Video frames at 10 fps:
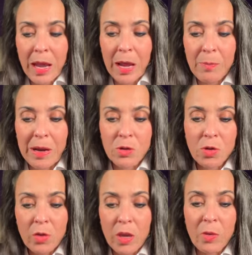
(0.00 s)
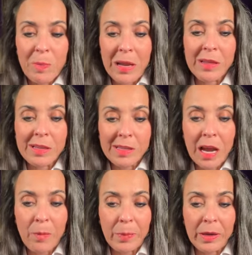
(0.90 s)
and make sure that you make these
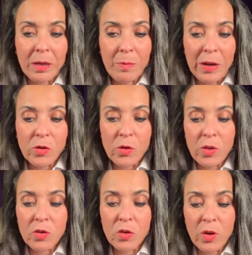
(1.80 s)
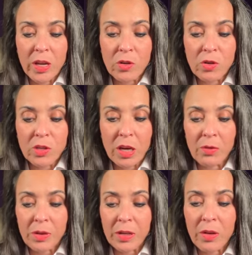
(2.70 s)
happen and make sure that you get yourself
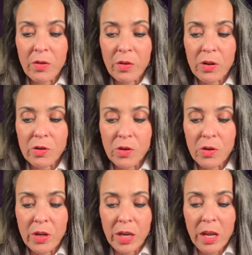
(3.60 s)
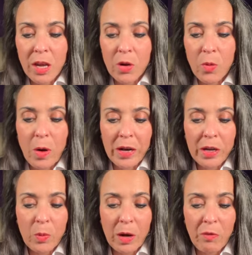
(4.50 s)
another attorney. You're
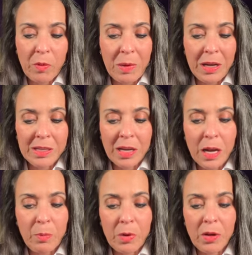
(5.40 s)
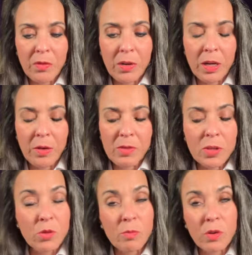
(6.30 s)
walking away from any type of uh,
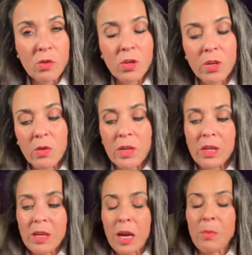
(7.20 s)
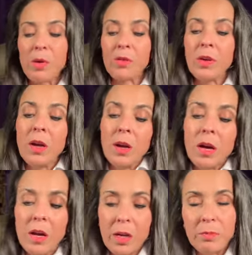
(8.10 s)
distribution or any type of,
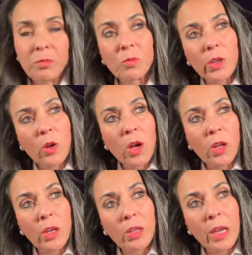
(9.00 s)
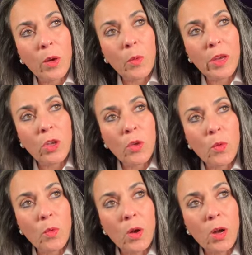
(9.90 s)
um, what do you call it, like when when
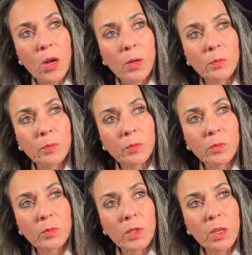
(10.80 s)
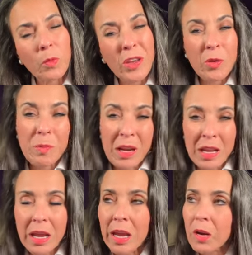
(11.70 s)
you um, when you
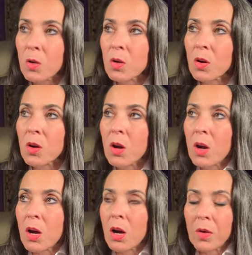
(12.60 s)
mediate or uh,